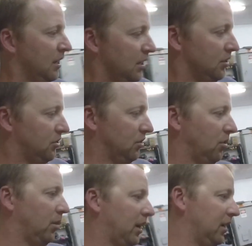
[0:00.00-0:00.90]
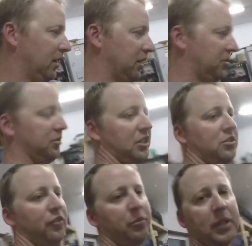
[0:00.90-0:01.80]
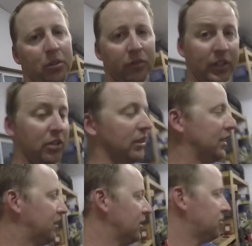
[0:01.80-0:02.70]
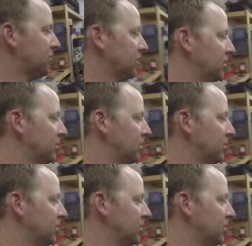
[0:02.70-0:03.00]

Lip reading: So it's just easier for me to do a video like this,